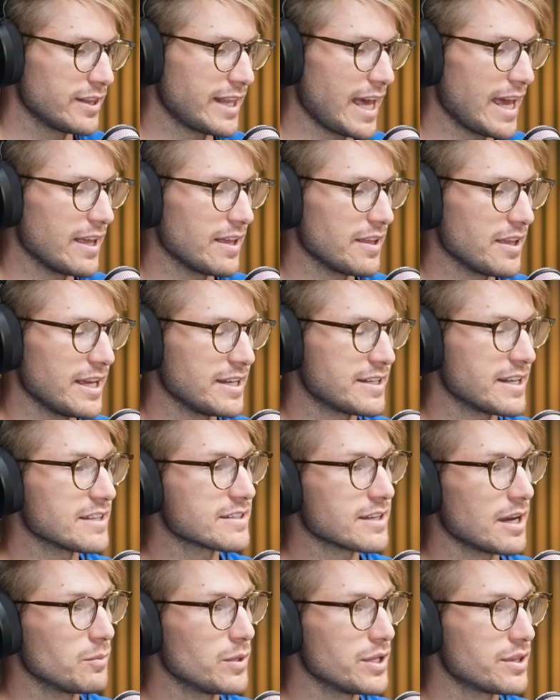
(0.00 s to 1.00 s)
that it
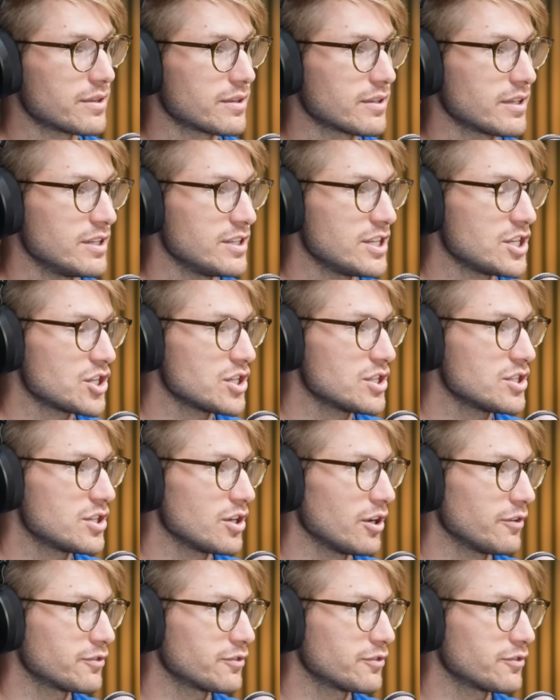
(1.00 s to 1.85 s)
does come with conditions.